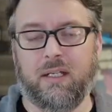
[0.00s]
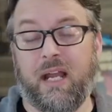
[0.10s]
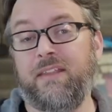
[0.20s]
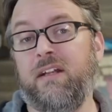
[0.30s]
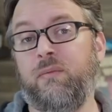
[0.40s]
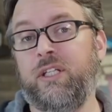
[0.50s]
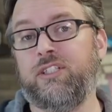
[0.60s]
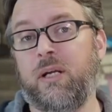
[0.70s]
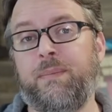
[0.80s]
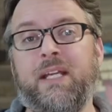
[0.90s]
And then we
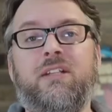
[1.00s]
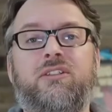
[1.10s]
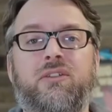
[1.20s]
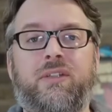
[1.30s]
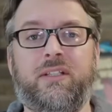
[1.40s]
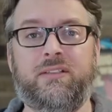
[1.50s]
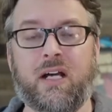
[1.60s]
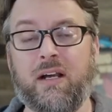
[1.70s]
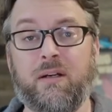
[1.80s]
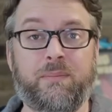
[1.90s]
jump into the
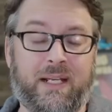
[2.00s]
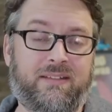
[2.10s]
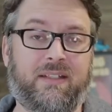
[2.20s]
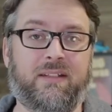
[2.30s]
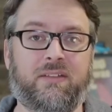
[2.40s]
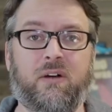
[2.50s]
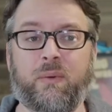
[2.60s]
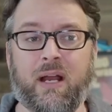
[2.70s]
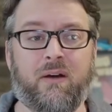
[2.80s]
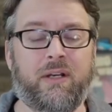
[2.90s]
Docker basics
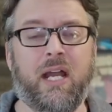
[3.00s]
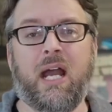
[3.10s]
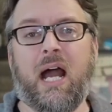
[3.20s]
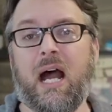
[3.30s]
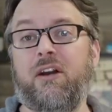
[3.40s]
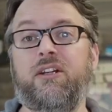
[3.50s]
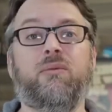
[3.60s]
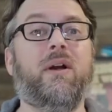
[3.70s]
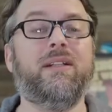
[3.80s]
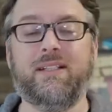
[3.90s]
around how do you
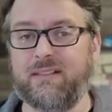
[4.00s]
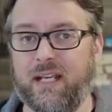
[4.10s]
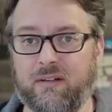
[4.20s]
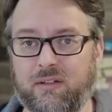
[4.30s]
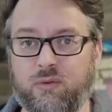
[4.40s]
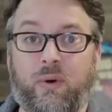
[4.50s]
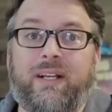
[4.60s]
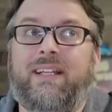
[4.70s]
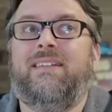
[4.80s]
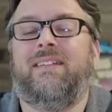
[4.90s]
run containers?
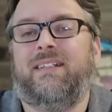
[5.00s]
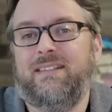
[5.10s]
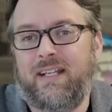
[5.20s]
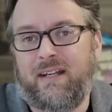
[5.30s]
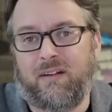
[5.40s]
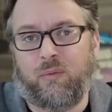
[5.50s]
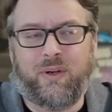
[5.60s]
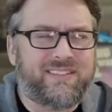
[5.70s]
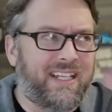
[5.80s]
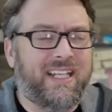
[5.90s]
What is a container?
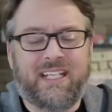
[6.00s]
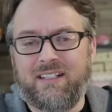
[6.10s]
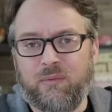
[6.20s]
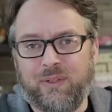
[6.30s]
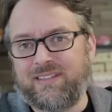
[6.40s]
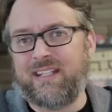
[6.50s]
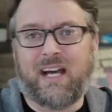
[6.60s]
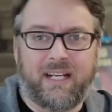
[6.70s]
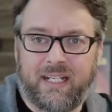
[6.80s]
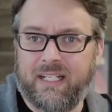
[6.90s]
What's in it? What's
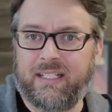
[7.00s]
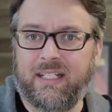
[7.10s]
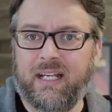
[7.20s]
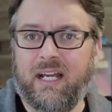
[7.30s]
not in it?